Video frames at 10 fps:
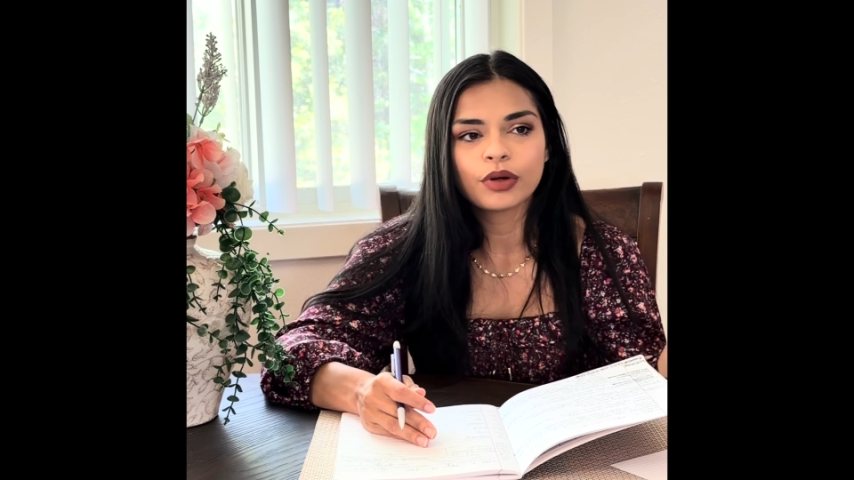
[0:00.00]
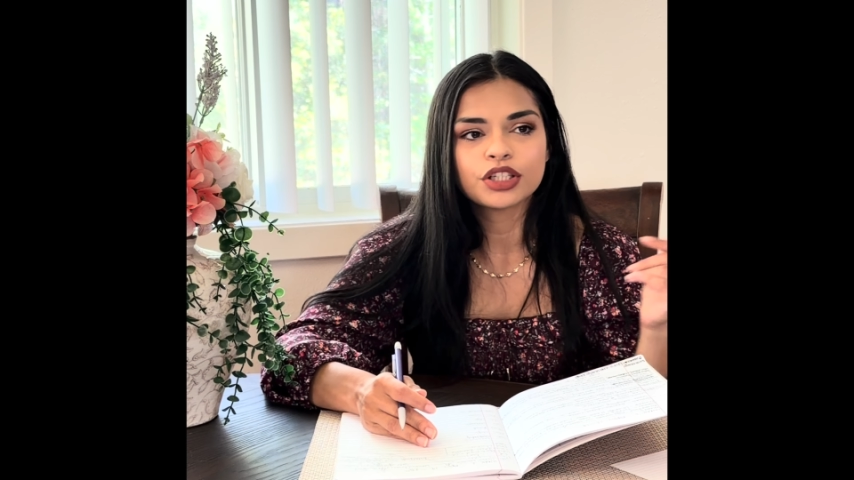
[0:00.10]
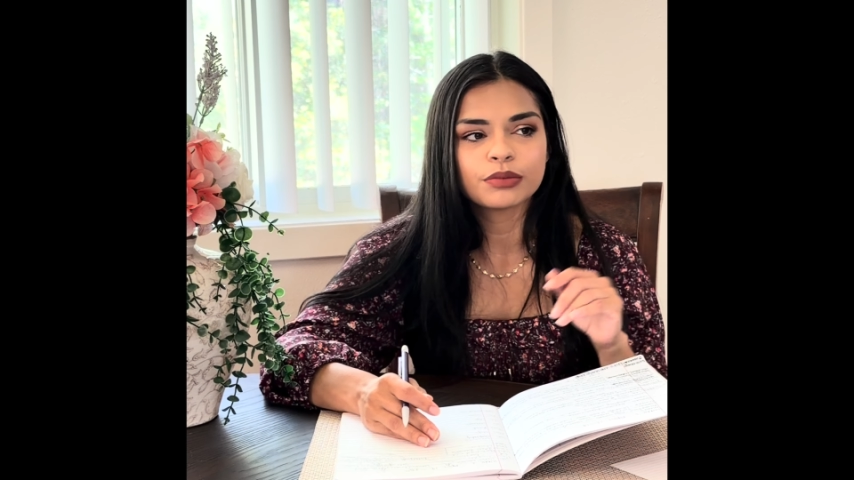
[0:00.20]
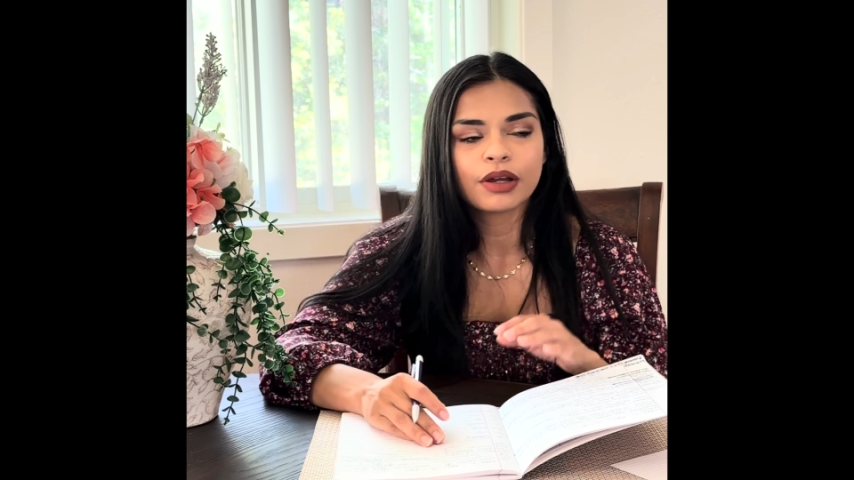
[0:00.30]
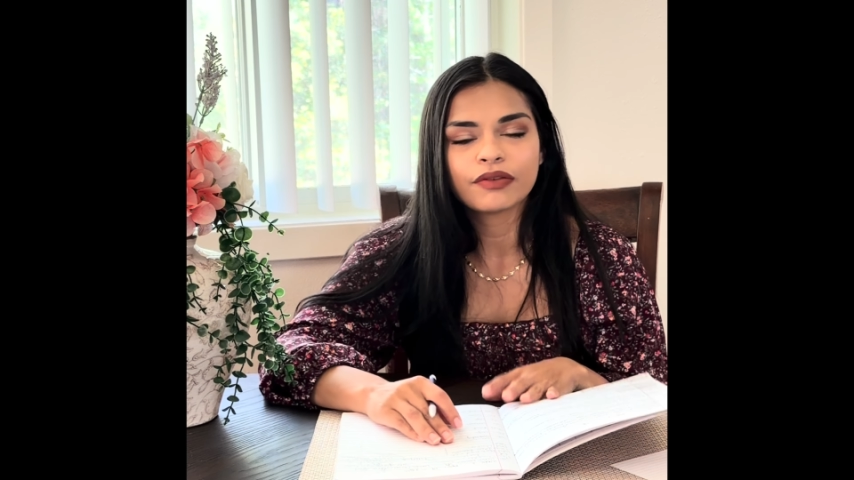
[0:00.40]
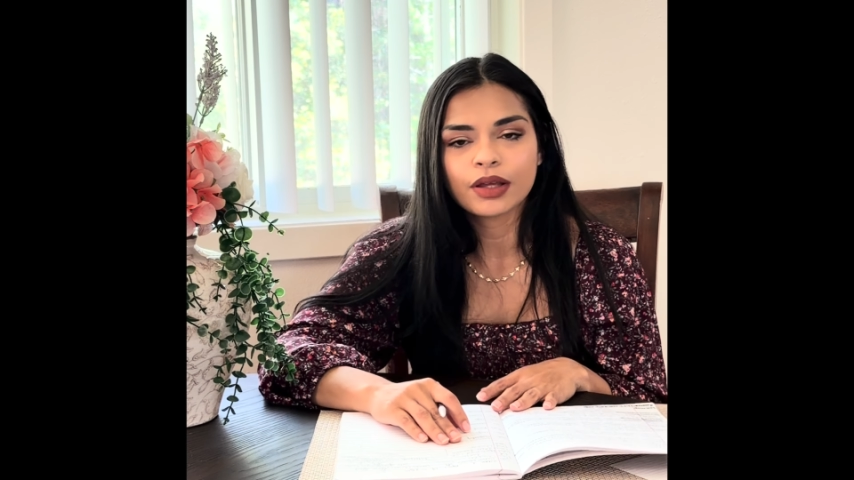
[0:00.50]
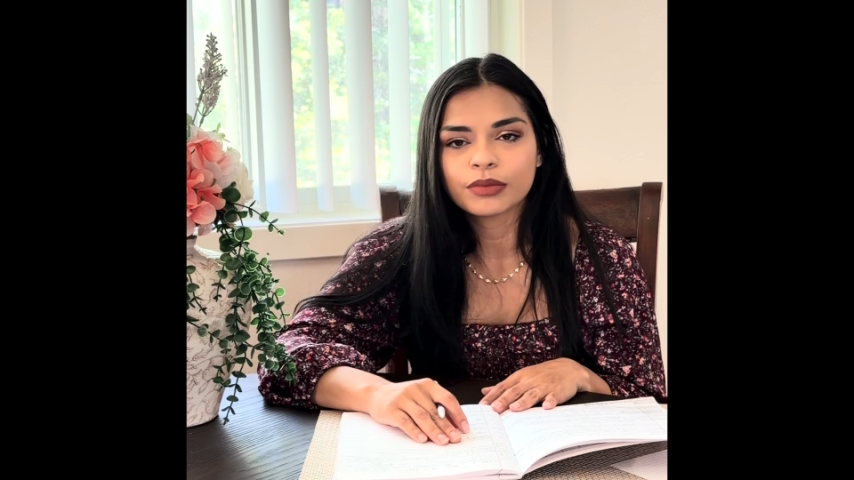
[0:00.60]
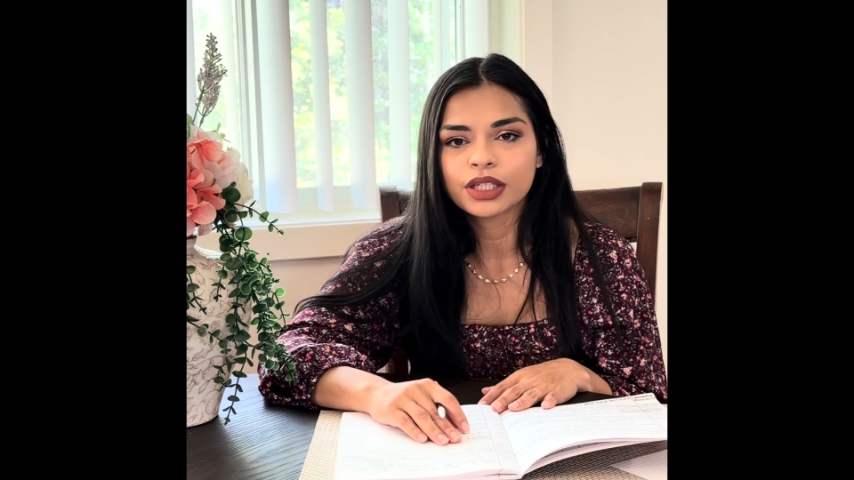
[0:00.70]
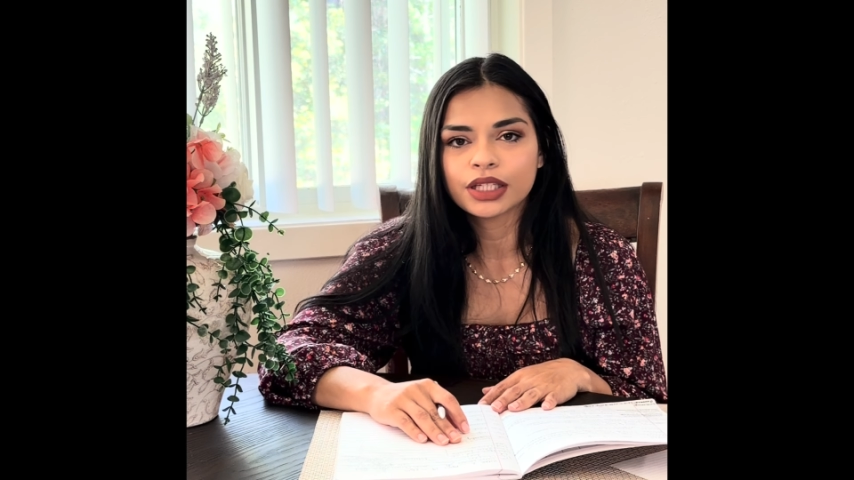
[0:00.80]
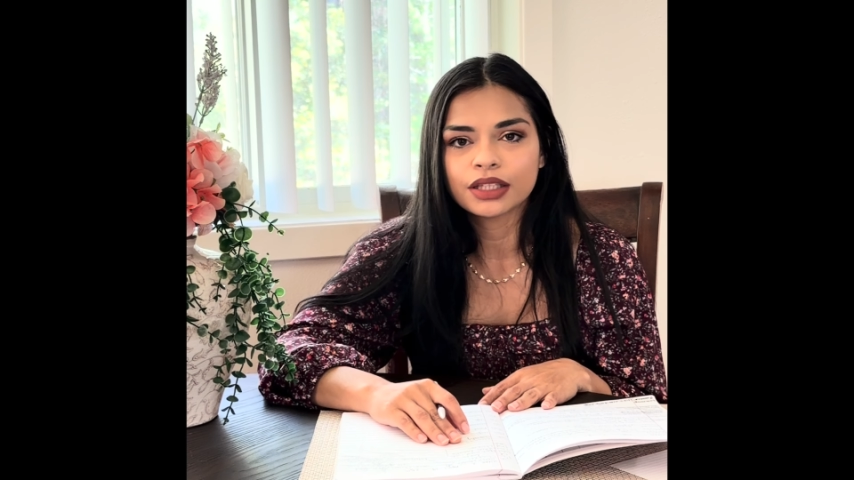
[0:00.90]
watching my
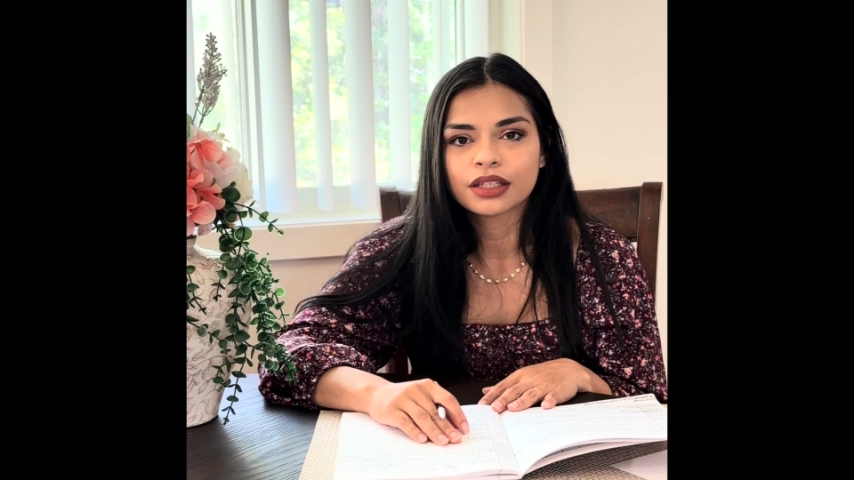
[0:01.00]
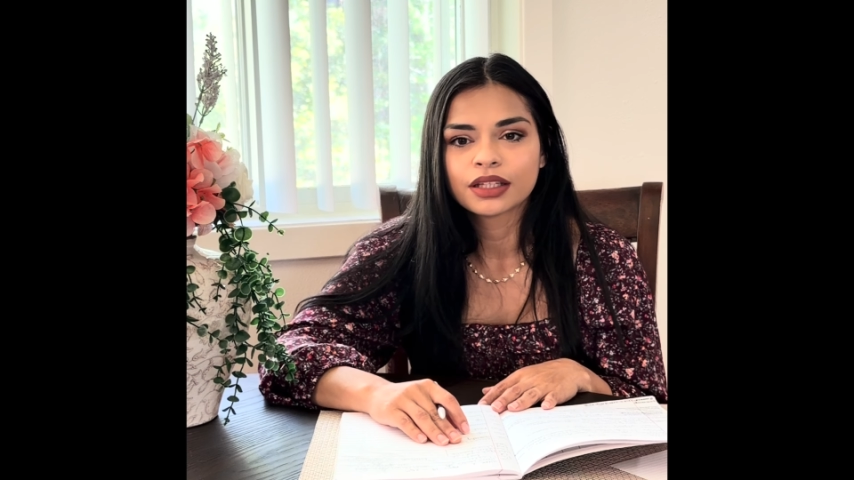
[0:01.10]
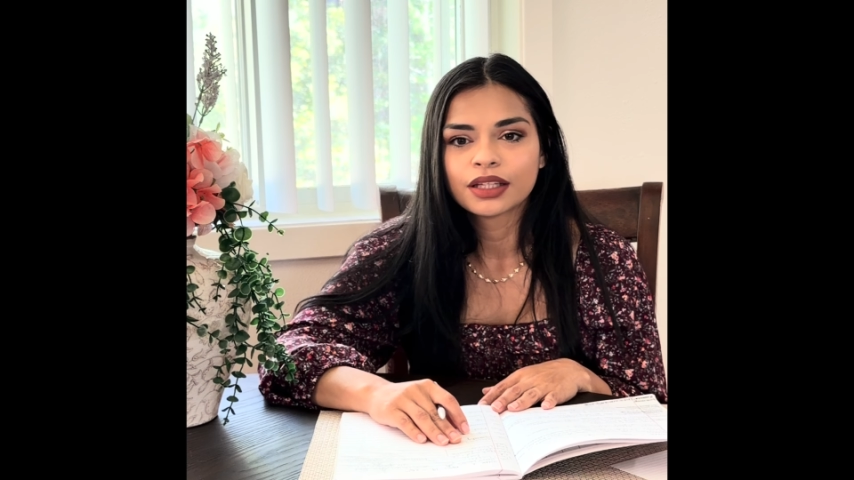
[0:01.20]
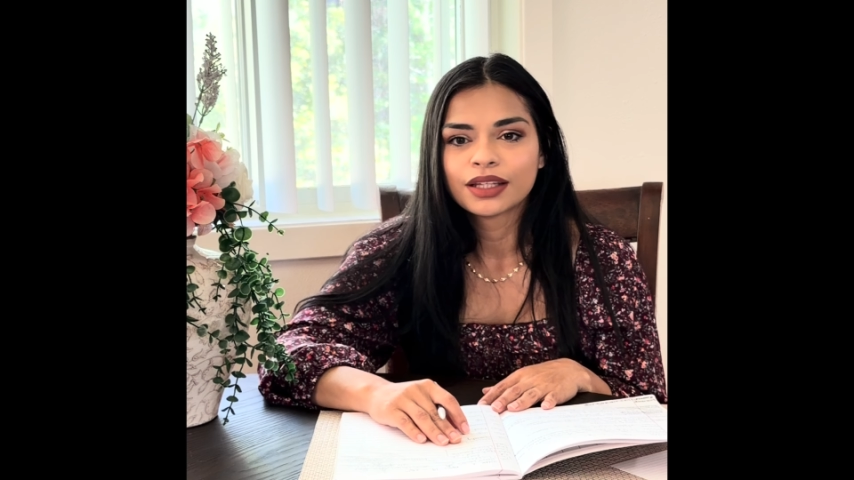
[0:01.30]
family eat